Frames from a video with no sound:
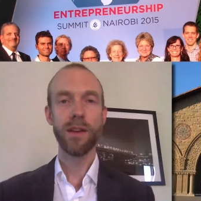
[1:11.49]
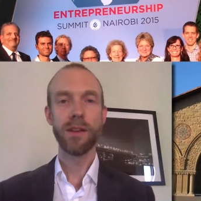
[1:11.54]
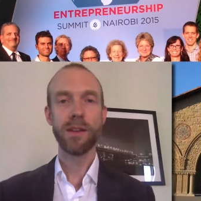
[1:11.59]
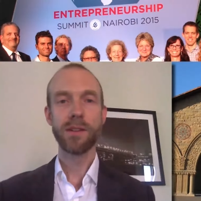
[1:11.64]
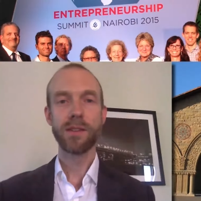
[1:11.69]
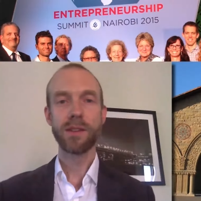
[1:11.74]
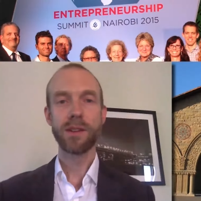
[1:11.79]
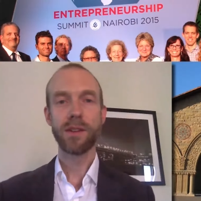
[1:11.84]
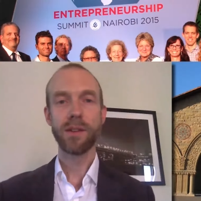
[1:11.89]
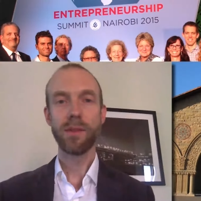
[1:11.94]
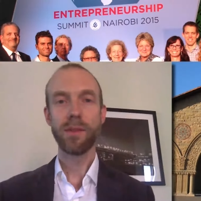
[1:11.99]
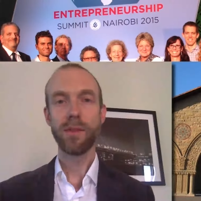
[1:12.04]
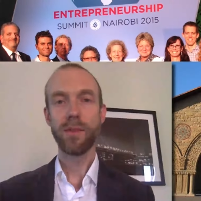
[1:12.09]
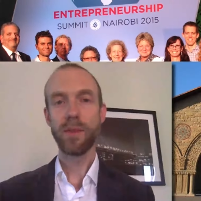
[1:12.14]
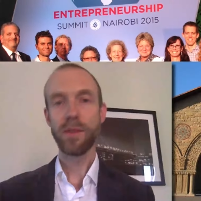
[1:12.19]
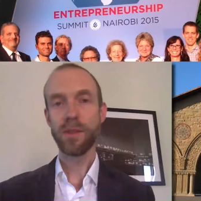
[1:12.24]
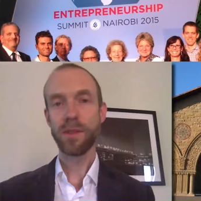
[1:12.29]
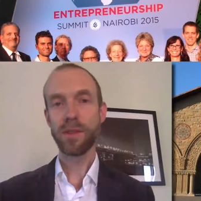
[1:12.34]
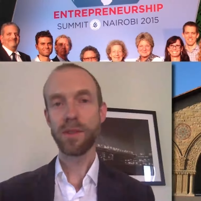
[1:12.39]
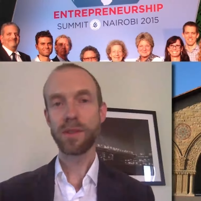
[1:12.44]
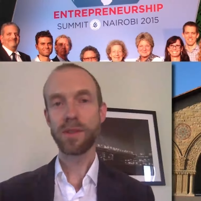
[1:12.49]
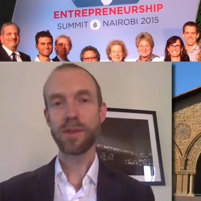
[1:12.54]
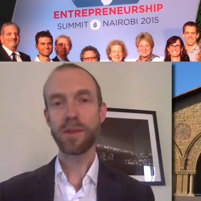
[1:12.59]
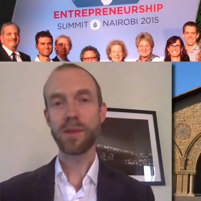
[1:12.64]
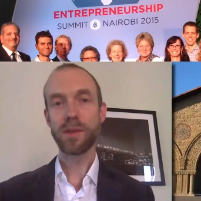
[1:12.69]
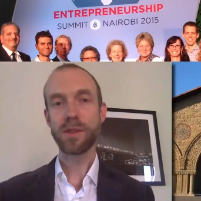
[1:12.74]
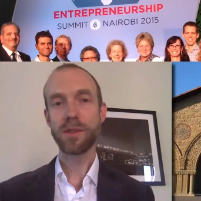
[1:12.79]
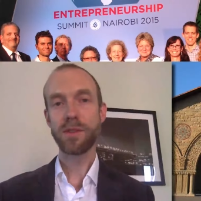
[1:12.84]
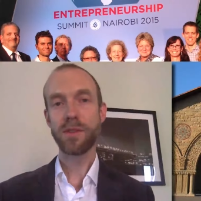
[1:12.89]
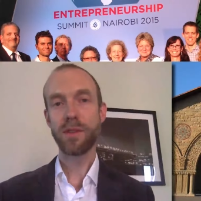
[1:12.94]
So we've been doing this
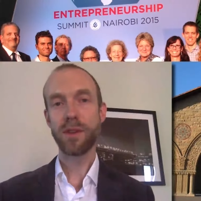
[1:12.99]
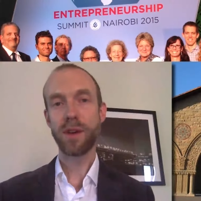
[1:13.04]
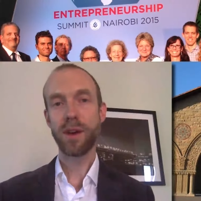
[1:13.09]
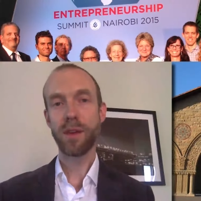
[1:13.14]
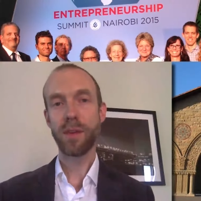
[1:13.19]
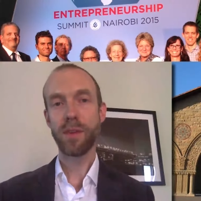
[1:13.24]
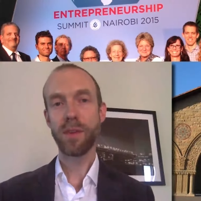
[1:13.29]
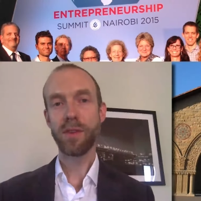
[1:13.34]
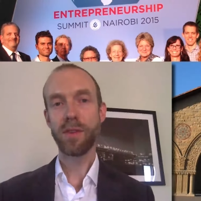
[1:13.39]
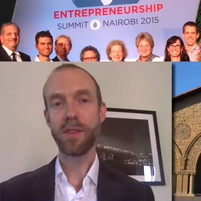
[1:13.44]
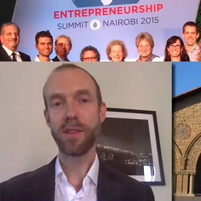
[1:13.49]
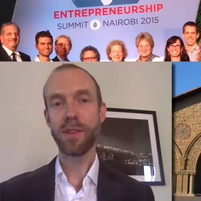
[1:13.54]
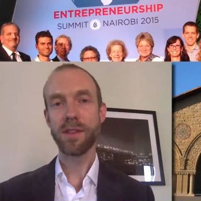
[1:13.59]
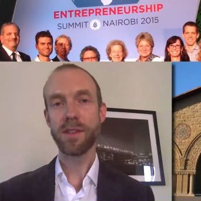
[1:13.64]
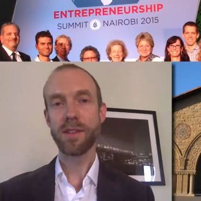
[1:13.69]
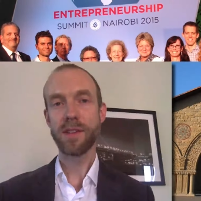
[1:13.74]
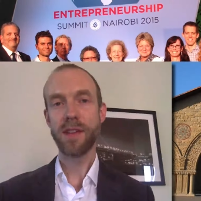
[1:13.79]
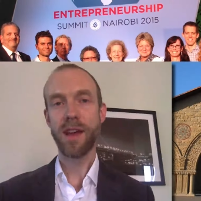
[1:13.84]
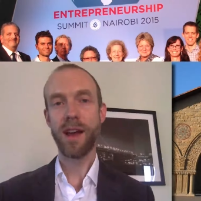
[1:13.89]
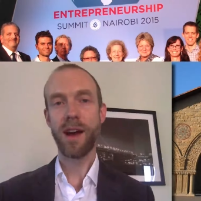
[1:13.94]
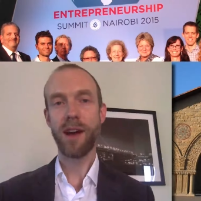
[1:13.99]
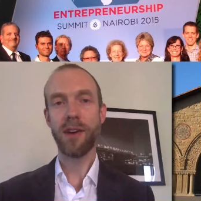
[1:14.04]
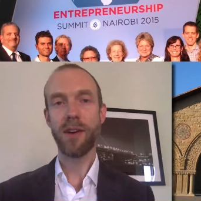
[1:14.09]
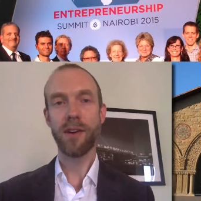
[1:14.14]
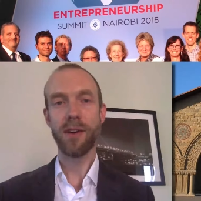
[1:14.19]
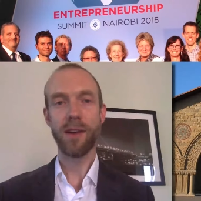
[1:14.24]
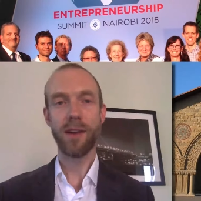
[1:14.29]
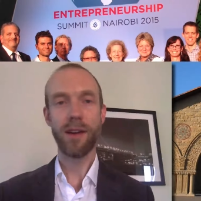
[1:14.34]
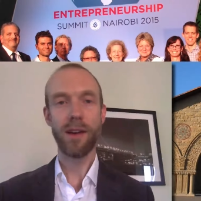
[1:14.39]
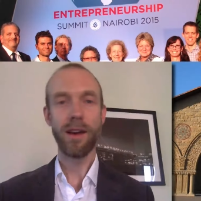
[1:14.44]
course for a couple of years now
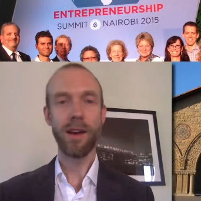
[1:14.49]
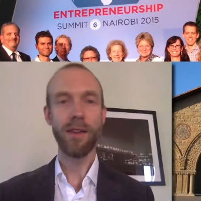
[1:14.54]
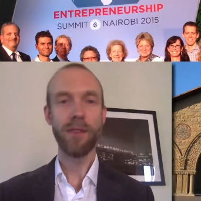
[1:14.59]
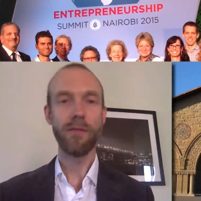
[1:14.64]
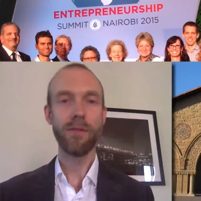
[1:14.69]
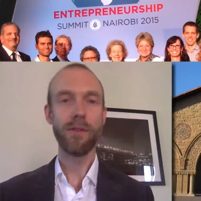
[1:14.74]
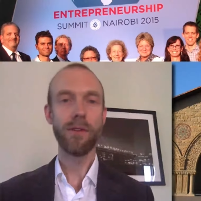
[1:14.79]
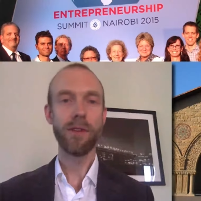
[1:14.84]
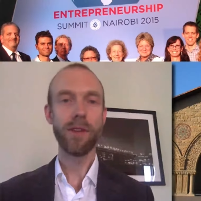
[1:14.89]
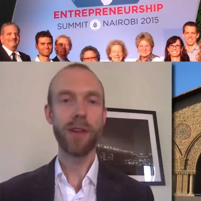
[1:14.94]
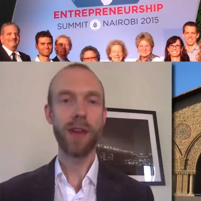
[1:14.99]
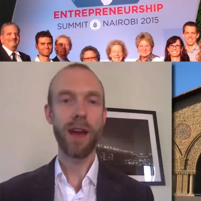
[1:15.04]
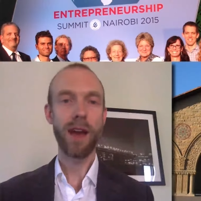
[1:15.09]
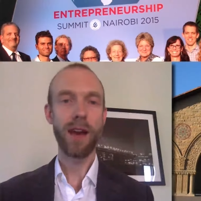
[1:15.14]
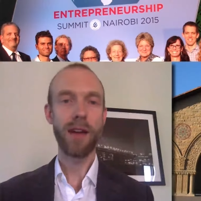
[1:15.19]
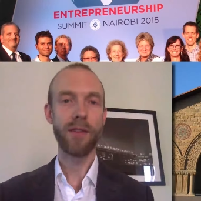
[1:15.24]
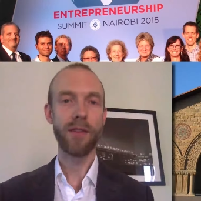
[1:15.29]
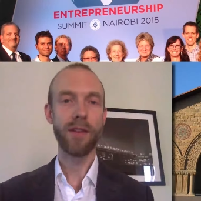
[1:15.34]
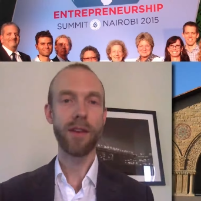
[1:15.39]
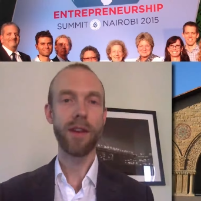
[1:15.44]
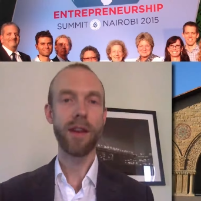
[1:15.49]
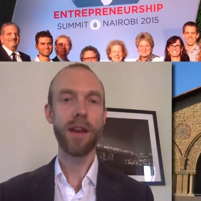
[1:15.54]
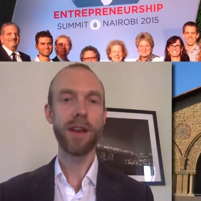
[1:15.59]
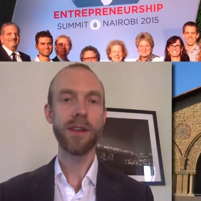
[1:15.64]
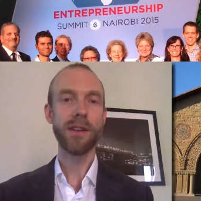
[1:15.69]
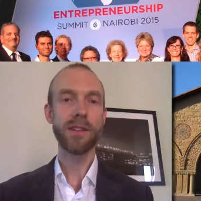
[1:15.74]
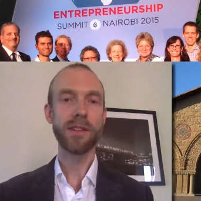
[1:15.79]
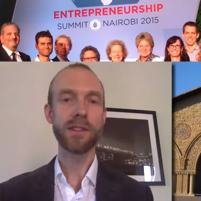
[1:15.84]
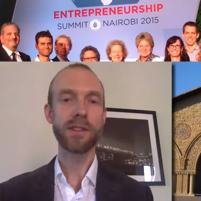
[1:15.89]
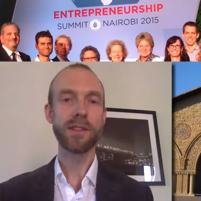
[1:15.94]
and really have a
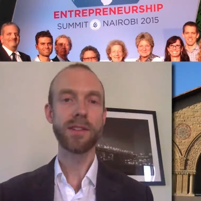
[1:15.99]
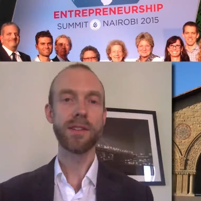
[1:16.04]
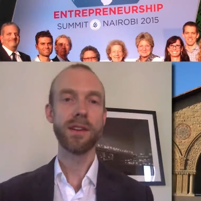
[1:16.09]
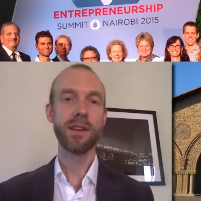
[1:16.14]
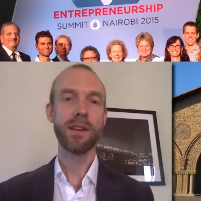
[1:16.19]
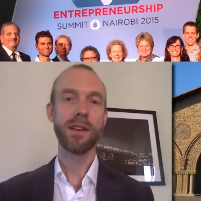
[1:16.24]
nice